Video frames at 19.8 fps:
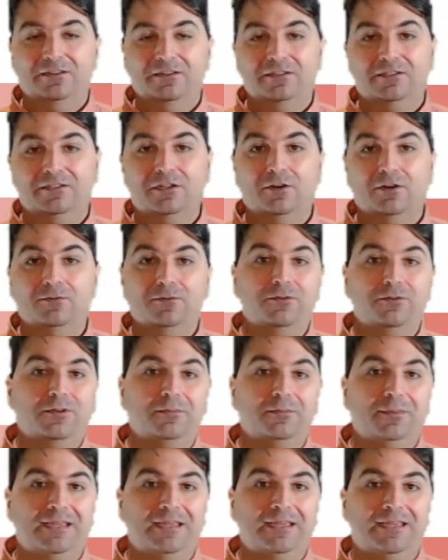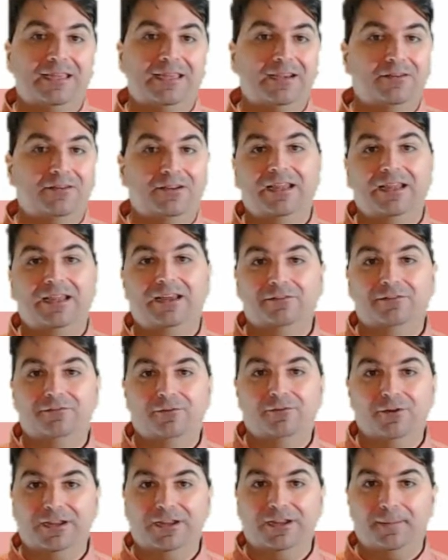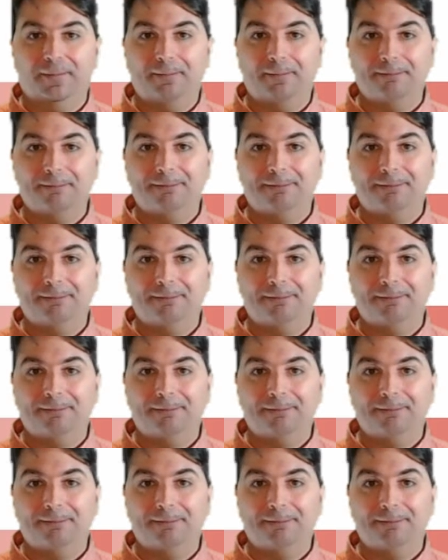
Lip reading: So you could be here in California